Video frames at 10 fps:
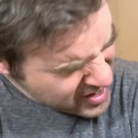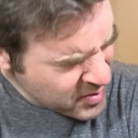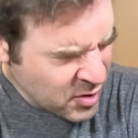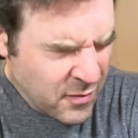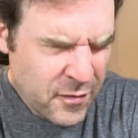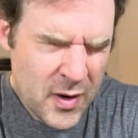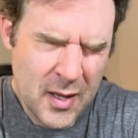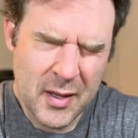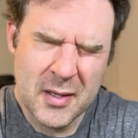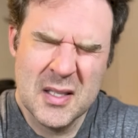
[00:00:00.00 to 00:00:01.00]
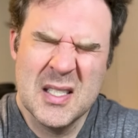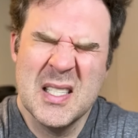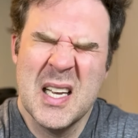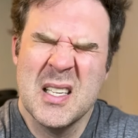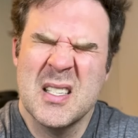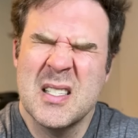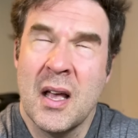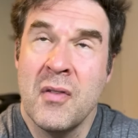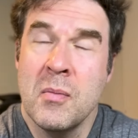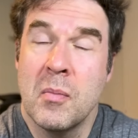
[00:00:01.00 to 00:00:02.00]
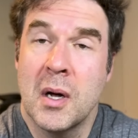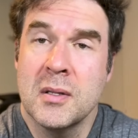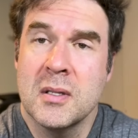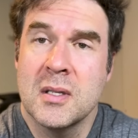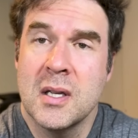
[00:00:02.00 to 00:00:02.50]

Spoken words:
You're fitting like 6-7 months